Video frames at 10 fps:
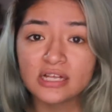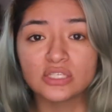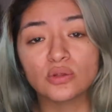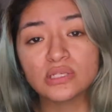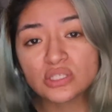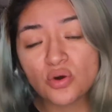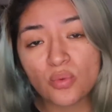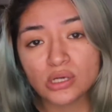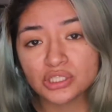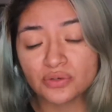So let's go
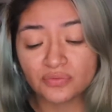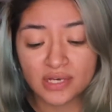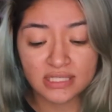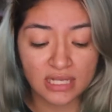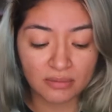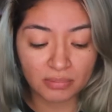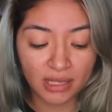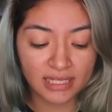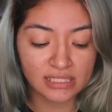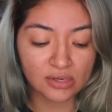wash our face and
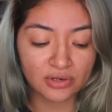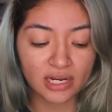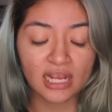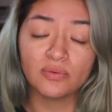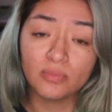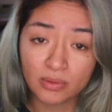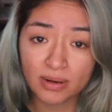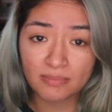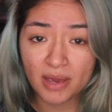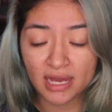apply toner and we'll be
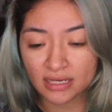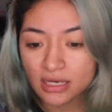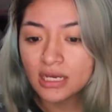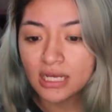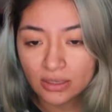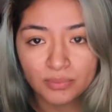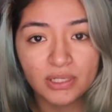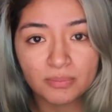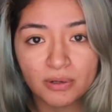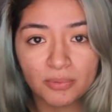right back. We
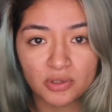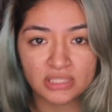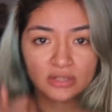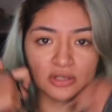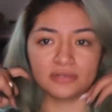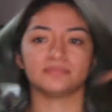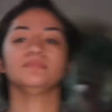need to put a ponytail on.